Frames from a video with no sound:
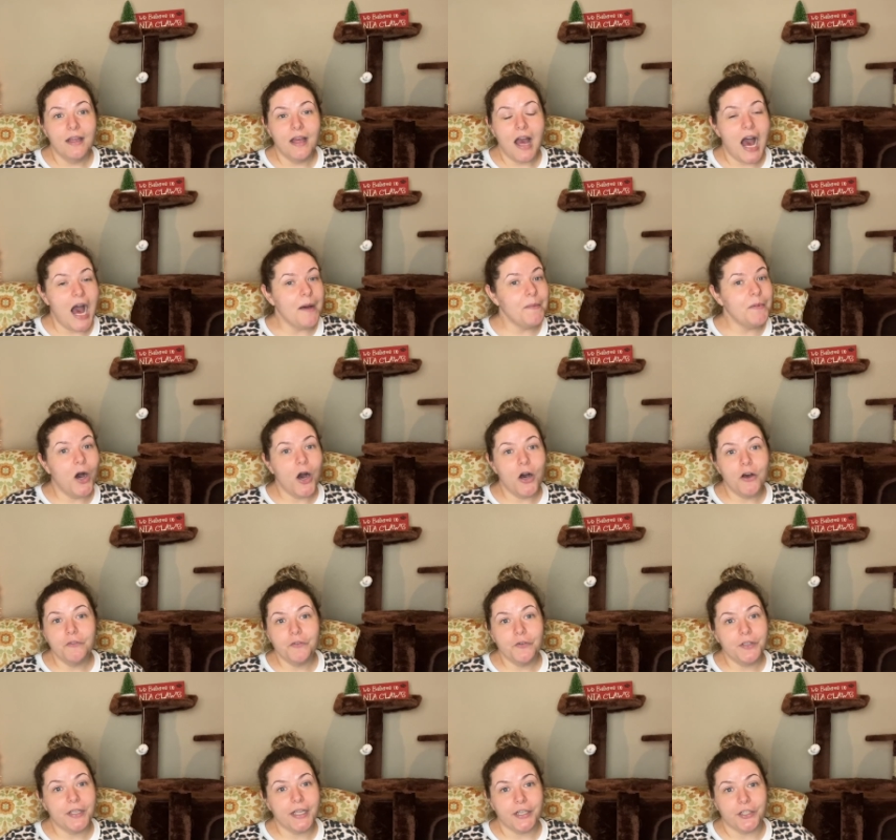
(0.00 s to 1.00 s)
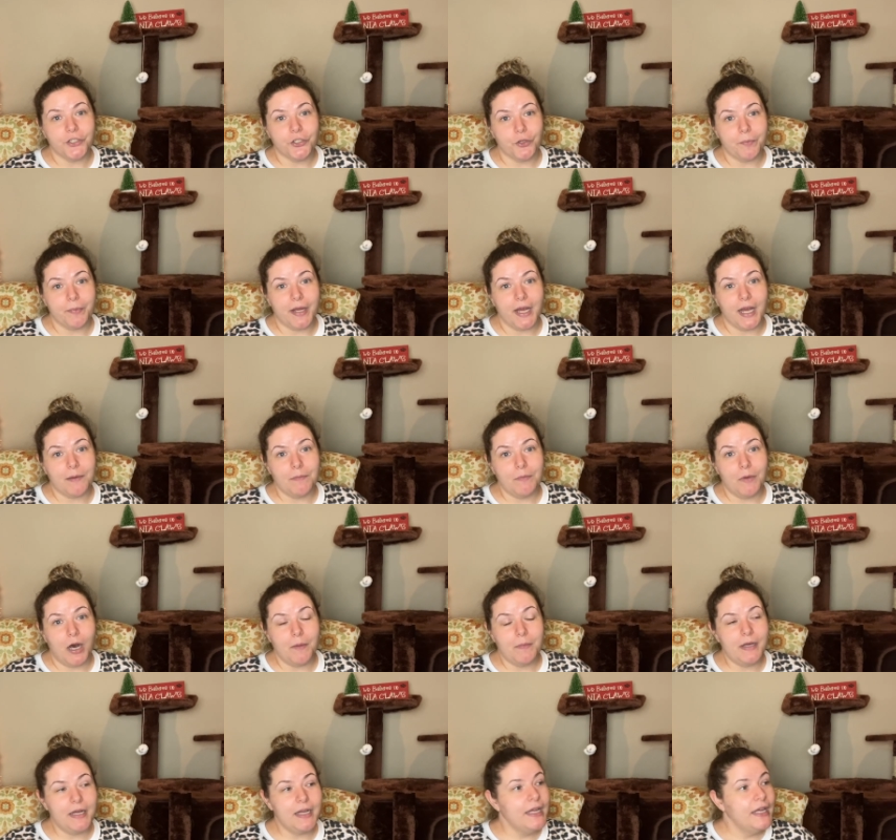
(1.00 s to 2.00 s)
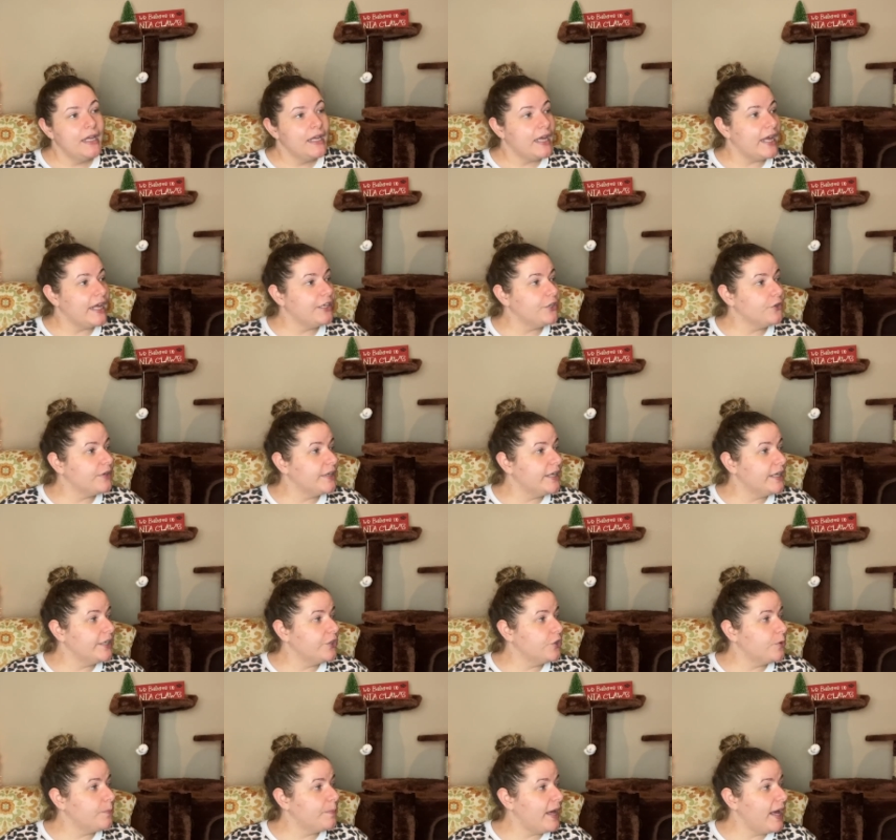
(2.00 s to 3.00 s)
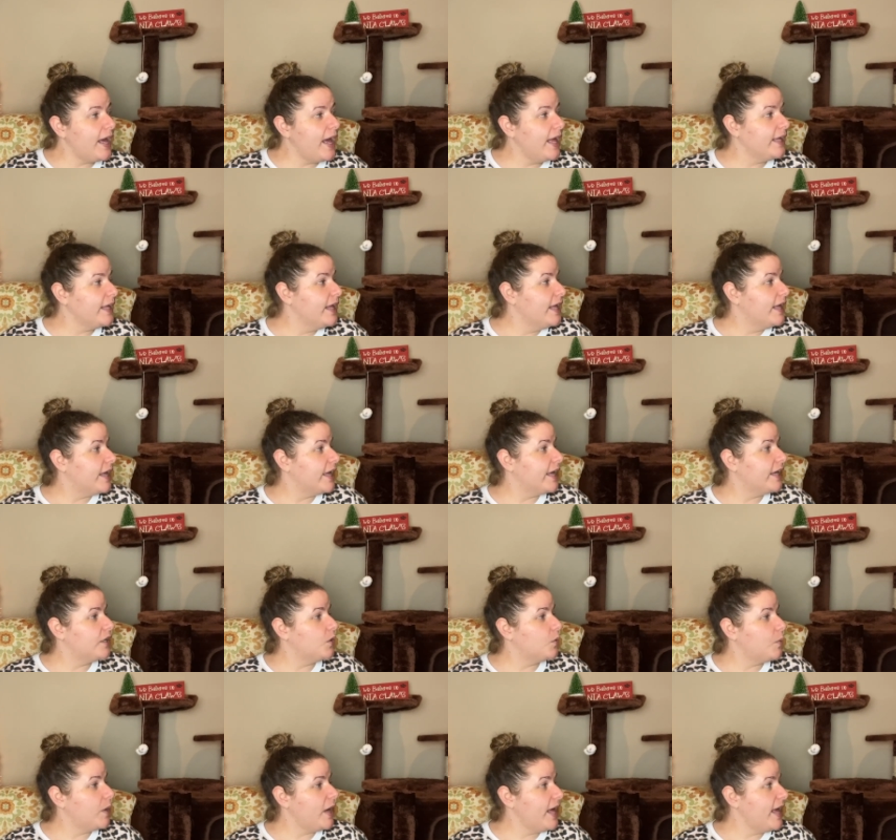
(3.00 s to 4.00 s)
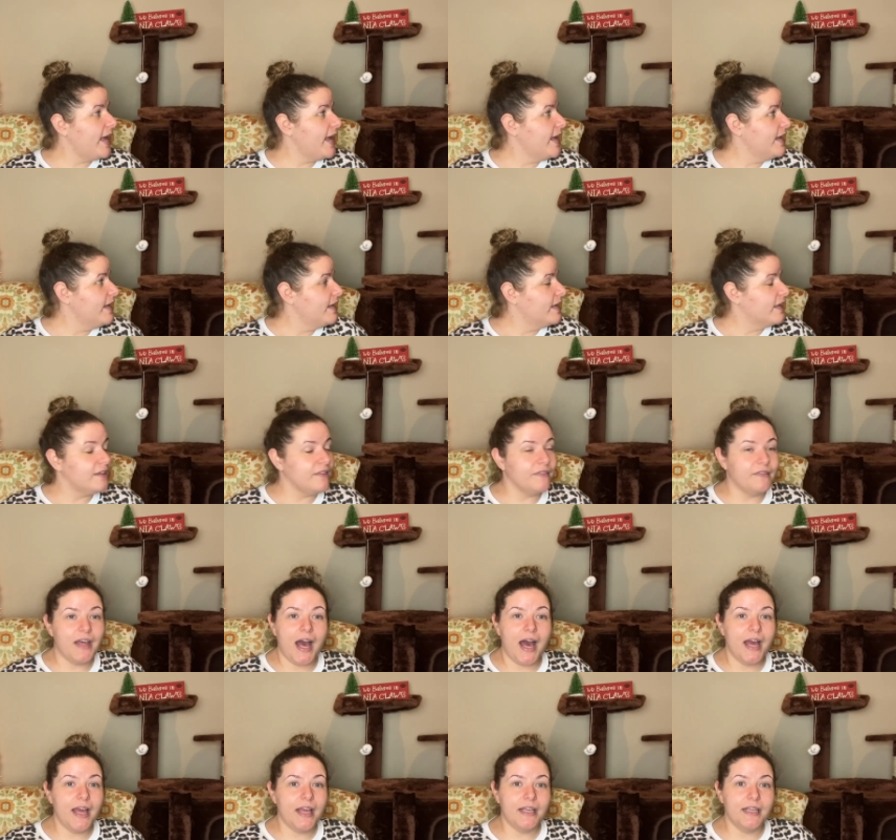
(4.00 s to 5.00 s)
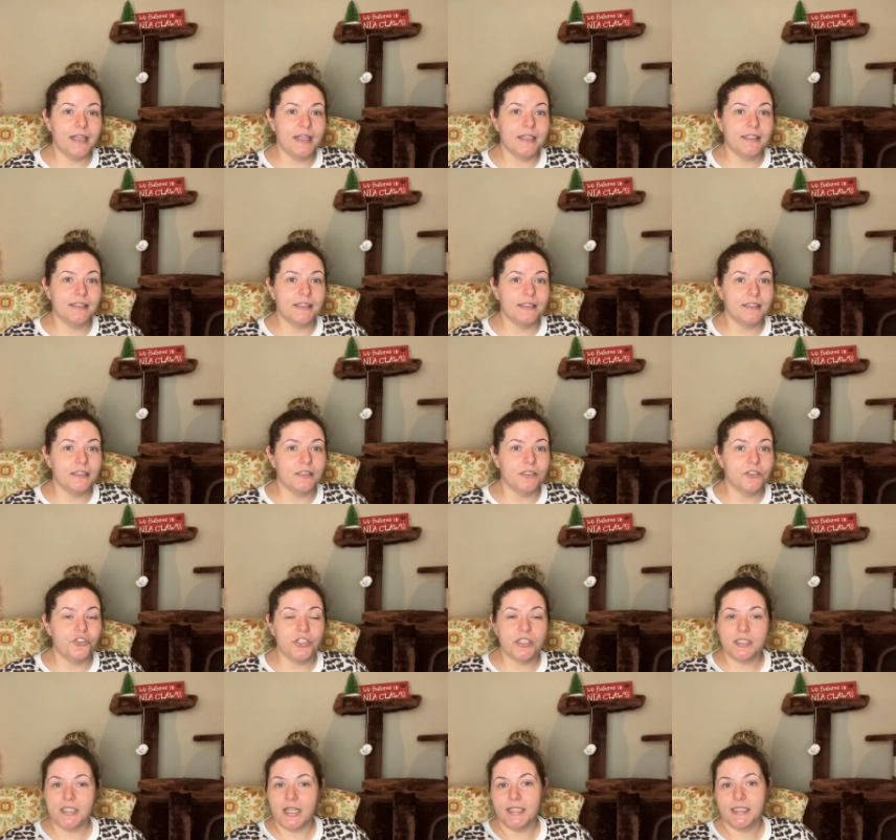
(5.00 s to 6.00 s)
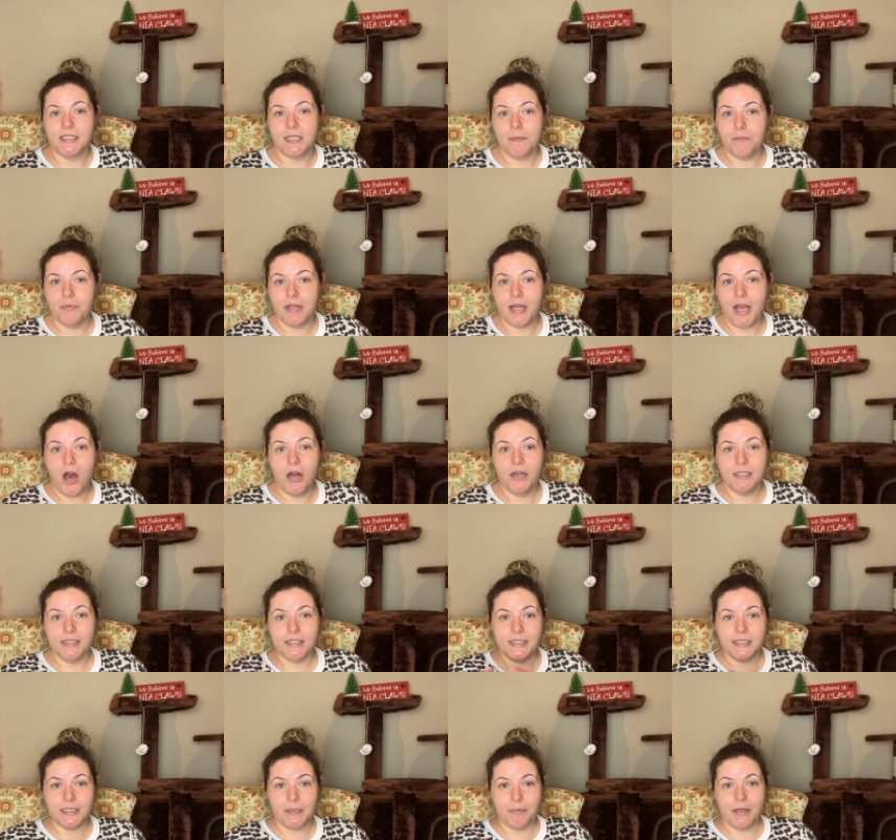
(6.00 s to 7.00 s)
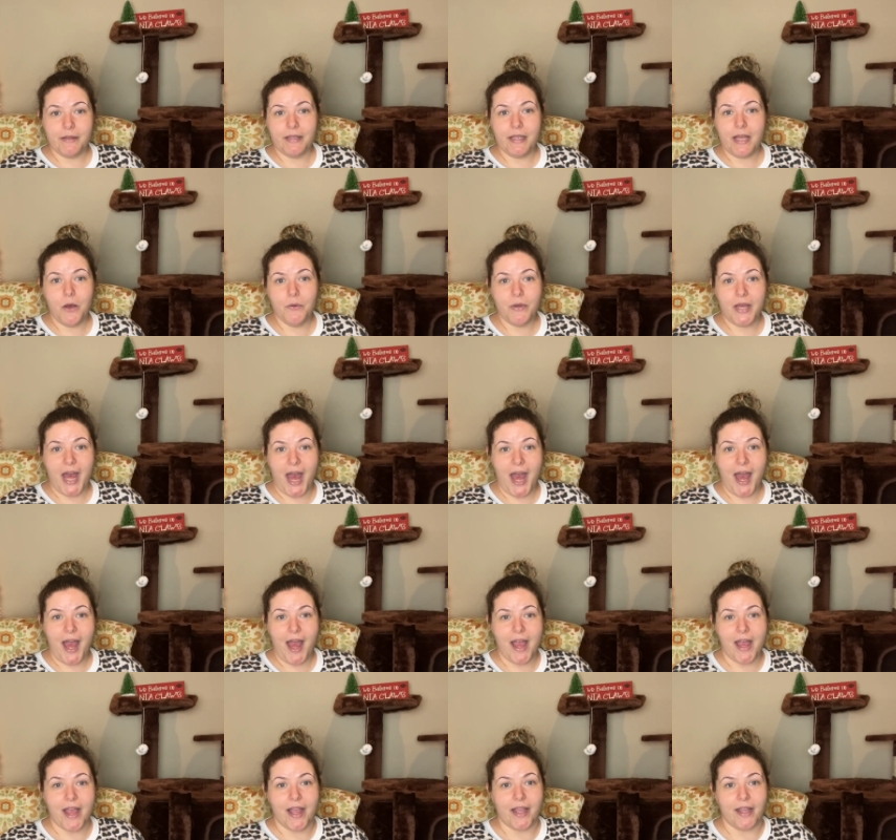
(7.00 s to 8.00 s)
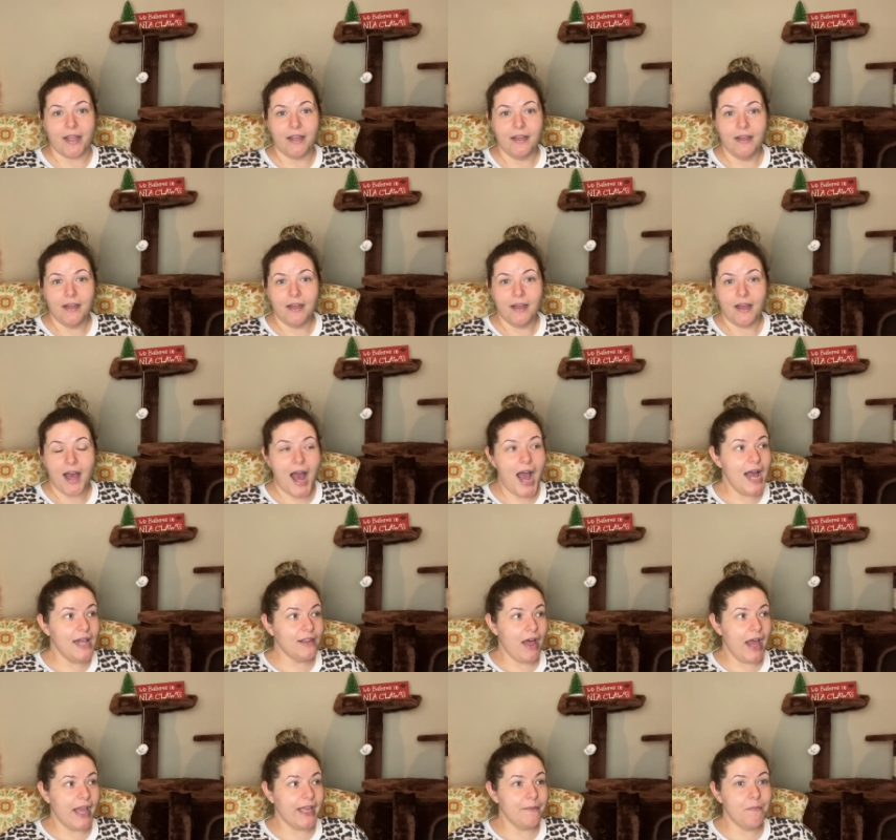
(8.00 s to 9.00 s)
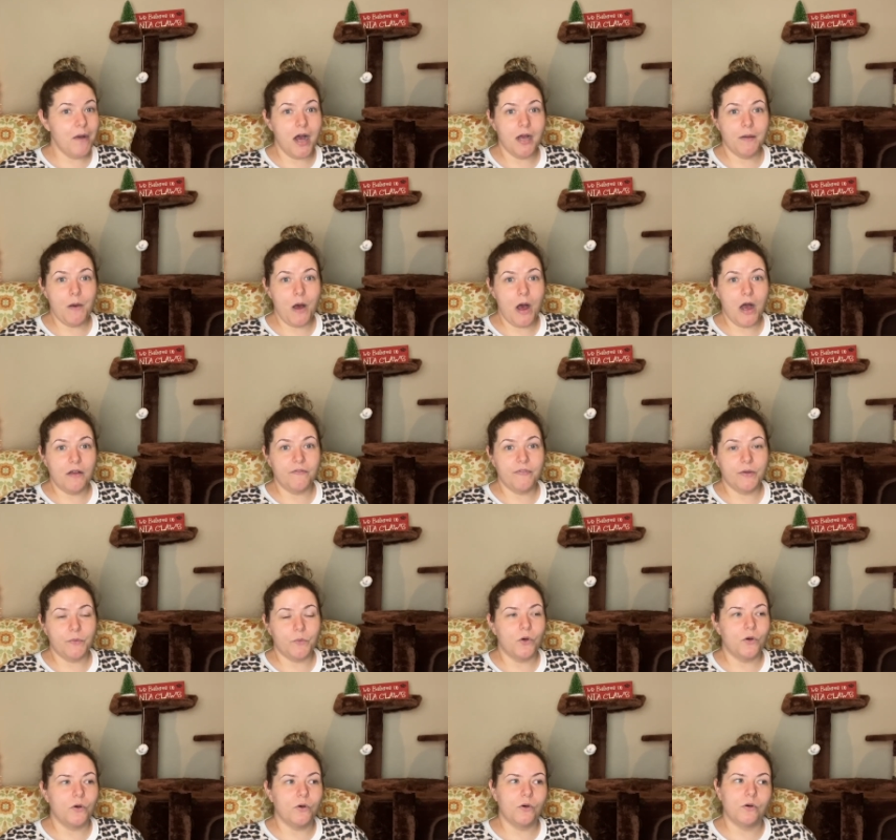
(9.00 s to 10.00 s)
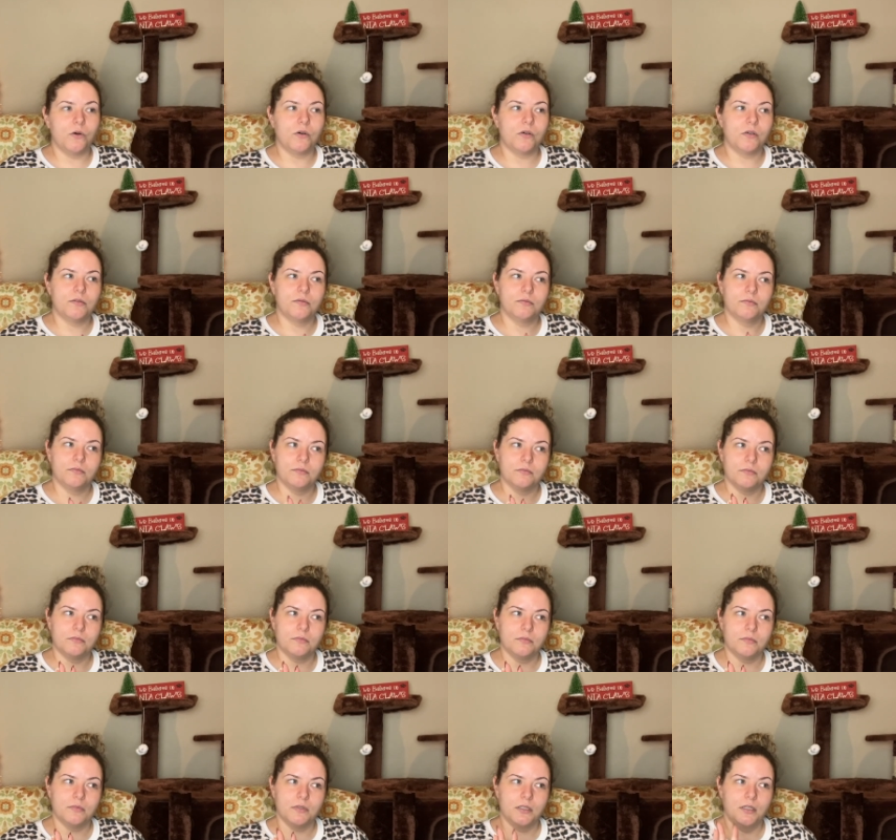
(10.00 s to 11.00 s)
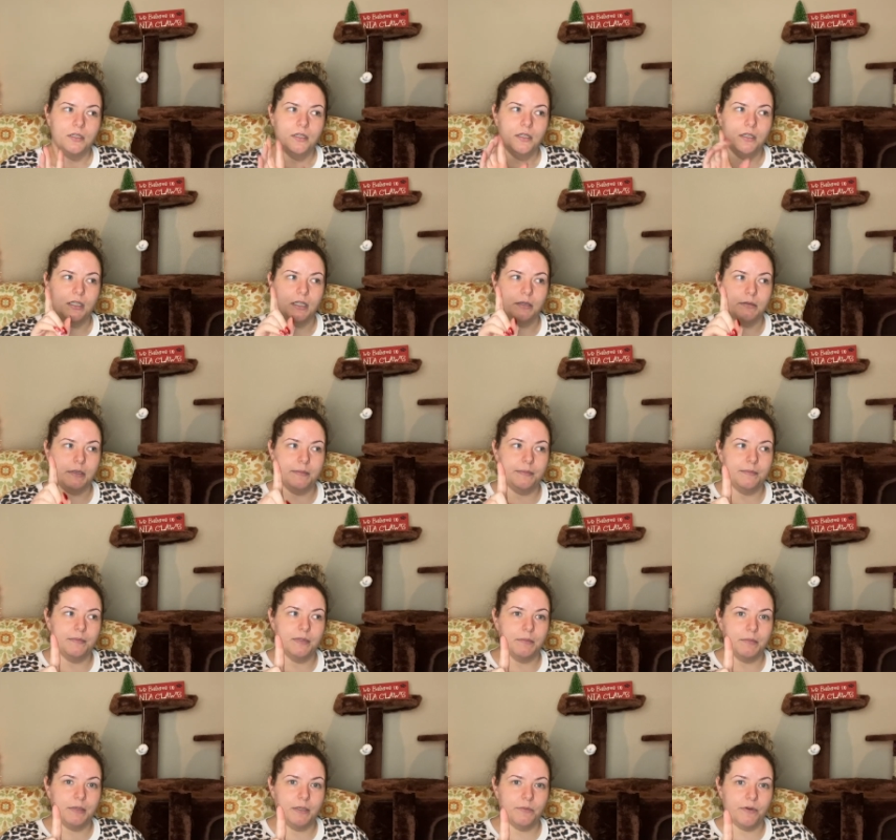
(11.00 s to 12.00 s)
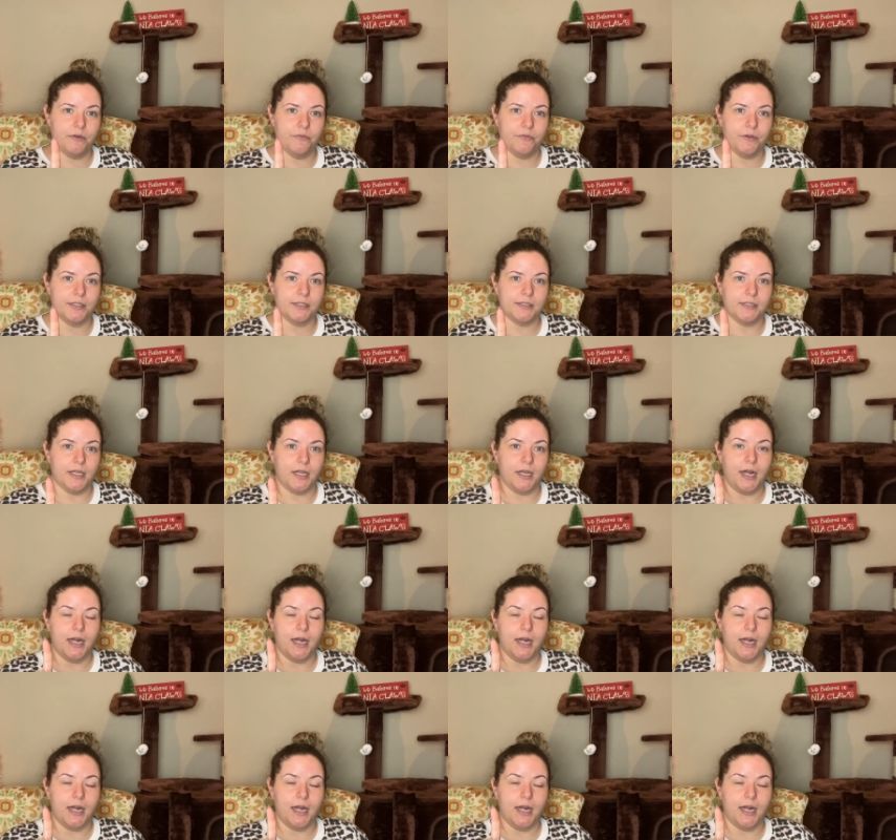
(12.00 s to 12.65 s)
i'm all for getting your bag mama and you're getting your bag in a way that is just it's complete honestly it's completely okay i like mukbangs it will let me, let me rephrase that.